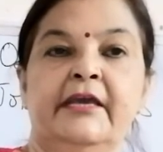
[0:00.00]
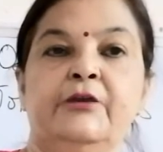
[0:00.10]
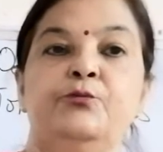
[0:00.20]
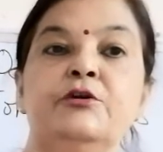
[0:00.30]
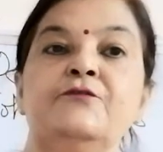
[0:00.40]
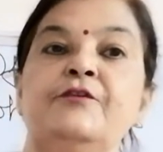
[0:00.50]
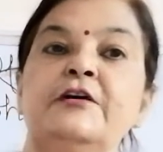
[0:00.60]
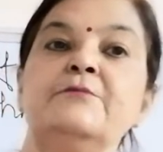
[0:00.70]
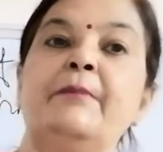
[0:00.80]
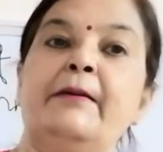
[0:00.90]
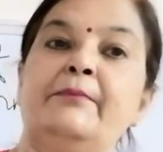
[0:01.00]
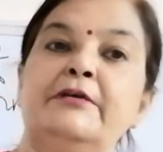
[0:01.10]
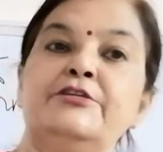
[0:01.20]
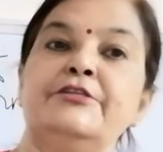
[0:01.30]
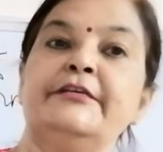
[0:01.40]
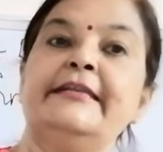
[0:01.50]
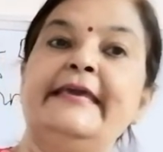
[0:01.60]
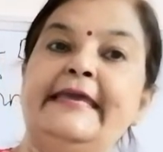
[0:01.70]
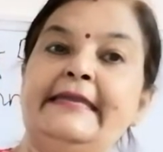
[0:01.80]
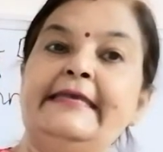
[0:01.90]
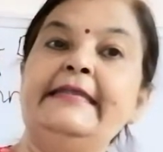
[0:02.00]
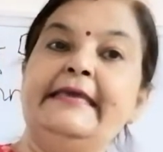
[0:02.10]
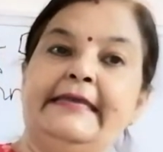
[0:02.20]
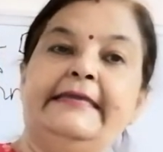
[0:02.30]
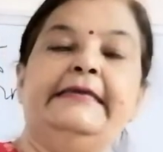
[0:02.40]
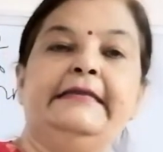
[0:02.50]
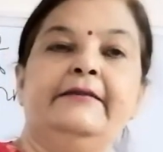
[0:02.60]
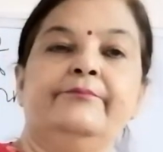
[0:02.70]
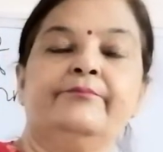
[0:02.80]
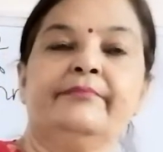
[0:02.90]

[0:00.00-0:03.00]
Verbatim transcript: It was first published in 1818